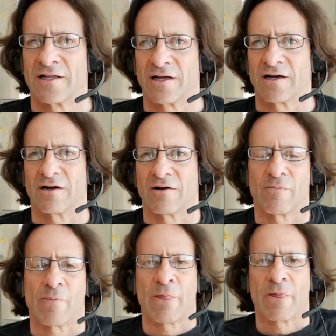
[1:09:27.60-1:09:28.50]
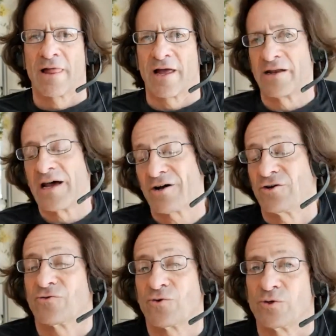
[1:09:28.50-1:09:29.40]
And now,
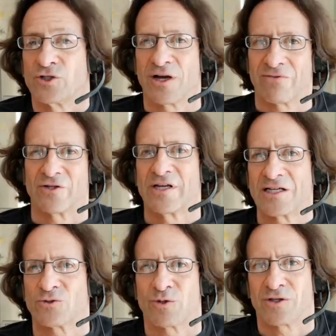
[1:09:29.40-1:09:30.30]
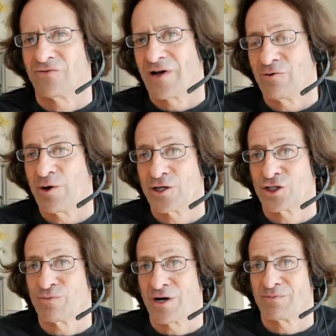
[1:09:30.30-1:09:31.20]
of course, you have to guess what the
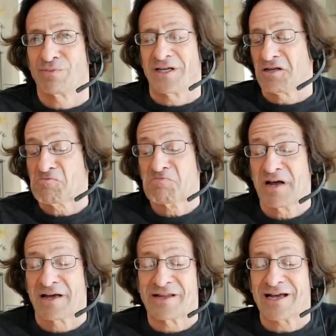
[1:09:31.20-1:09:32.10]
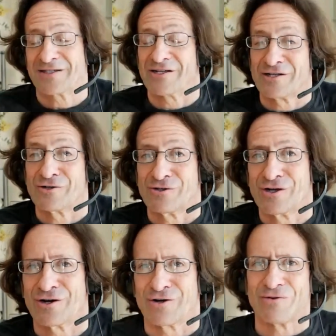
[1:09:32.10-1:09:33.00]
valuation might be. And that I don't
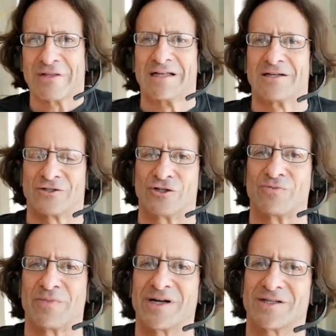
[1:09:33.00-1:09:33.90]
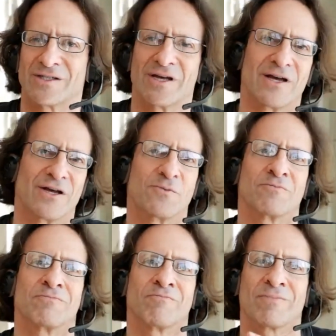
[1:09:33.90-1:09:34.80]
know. So you might say,
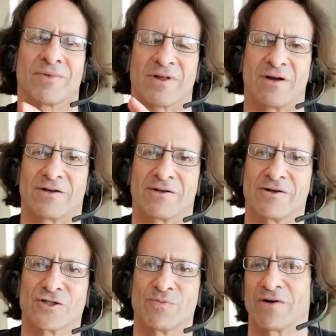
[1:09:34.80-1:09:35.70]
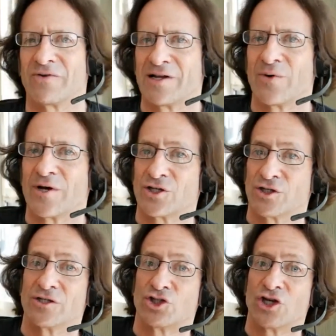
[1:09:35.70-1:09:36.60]
I closed my
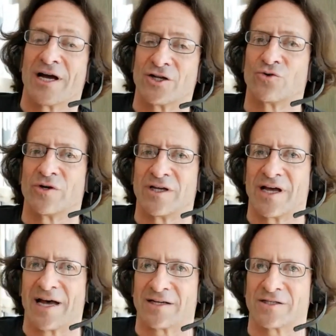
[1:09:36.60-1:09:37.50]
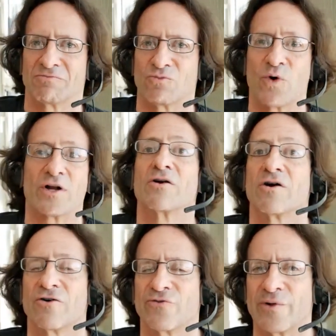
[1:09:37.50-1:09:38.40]
valuation in January at
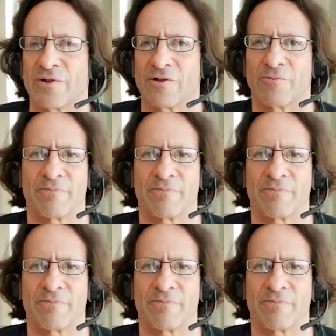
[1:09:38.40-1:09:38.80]
1.5 mil.